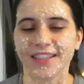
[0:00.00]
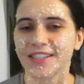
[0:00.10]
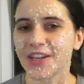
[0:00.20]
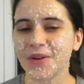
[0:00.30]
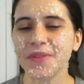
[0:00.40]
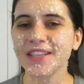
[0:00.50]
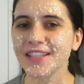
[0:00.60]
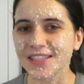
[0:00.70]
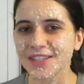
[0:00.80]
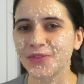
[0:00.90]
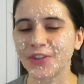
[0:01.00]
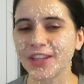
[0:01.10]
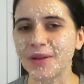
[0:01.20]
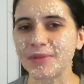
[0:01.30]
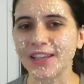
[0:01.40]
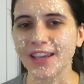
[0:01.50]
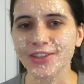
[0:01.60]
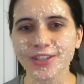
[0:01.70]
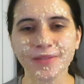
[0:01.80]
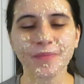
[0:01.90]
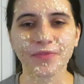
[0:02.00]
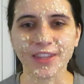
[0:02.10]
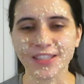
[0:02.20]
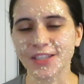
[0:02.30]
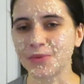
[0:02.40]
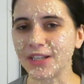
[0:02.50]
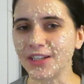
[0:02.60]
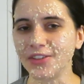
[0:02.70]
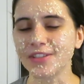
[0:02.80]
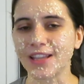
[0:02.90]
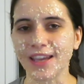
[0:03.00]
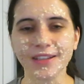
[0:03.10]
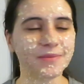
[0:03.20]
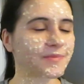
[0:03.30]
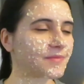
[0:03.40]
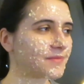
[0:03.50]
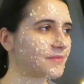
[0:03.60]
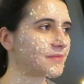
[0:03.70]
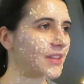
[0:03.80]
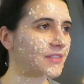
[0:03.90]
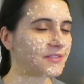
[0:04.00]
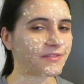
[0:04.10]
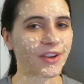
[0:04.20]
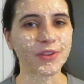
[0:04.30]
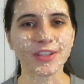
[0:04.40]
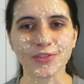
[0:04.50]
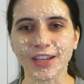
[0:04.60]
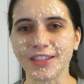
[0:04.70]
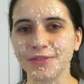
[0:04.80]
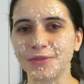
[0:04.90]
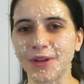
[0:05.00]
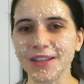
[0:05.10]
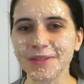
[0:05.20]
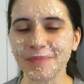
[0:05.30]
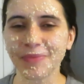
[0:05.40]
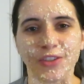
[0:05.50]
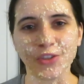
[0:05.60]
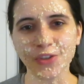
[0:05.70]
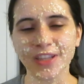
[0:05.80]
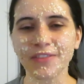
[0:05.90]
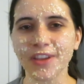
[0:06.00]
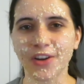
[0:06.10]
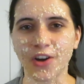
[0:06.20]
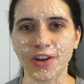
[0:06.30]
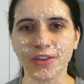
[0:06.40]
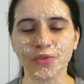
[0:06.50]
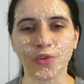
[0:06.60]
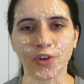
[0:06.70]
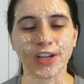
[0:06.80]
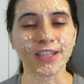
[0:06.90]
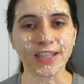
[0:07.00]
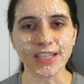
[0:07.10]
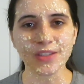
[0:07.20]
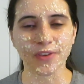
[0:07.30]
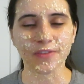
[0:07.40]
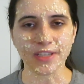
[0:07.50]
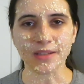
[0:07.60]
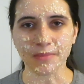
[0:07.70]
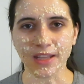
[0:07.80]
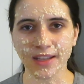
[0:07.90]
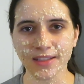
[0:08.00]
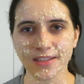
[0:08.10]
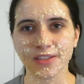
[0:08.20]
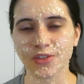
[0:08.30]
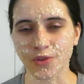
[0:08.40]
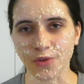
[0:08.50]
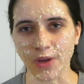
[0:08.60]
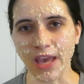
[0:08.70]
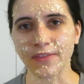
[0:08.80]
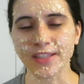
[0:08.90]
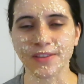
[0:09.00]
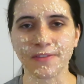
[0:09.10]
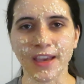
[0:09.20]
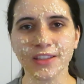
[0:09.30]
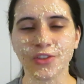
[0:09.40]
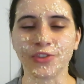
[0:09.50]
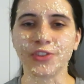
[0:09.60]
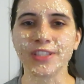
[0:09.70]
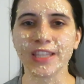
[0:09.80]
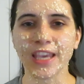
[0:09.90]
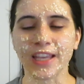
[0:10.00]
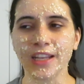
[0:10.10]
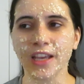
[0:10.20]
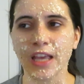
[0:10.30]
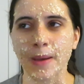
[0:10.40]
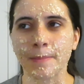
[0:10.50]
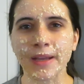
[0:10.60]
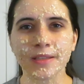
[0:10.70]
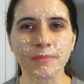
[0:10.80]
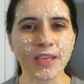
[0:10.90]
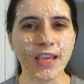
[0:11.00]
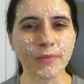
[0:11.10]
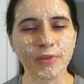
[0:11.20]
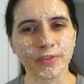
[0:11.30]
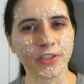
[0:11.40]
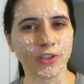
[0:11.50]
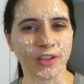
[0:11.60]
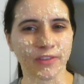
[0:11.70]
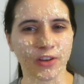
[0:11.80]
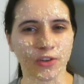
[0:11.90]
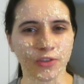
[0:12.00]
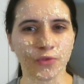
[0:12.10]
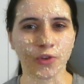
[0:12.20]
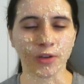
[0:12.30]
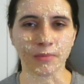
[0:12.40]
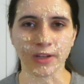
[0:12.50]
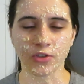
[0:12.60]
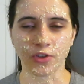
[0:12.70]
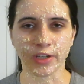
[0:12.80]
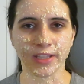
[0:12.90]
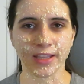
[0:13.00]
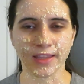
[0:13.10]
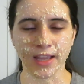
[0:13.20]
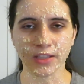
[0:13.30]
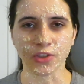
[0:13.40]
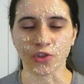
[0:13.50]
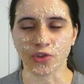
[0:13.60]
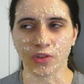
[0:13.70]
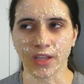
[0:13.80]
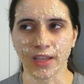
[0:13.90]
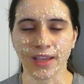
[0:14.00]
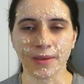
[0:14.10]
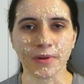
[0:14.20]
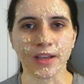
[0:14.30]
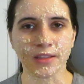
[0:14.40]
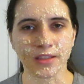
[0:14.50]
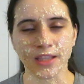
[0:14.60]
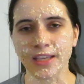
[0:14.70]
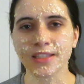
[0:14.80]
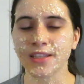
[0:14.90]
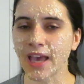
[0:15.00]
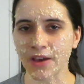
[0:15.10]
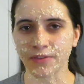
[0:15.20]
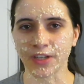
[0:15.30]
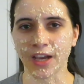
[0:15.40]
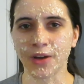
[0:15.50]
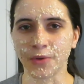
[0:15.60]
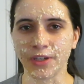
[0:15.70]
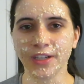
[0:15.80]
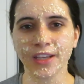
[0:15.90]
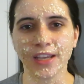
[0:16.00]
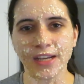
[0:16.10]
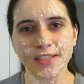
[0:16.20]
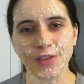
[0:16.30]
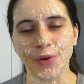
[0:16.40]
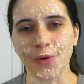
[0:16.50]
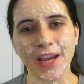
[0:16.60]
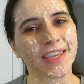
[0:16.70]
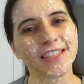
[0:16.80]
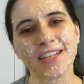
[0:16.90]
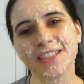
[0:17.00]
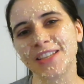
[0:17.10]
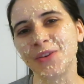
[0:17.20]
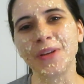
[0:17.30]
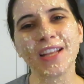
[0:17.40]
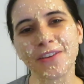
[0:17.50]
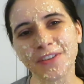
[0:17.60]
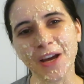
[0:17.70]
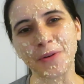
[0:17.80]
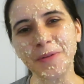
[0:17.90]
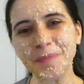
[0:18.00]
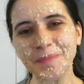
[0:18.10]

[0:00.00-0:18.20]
So this is it for the application. This is what it looks like. Very attractive, right? You should leave it on for at least 15 minutes to have its effects on your skin, but me, I prefer to leave it on for much longer than that, usually at least half an hour. So I guess I'll see you in half an hour.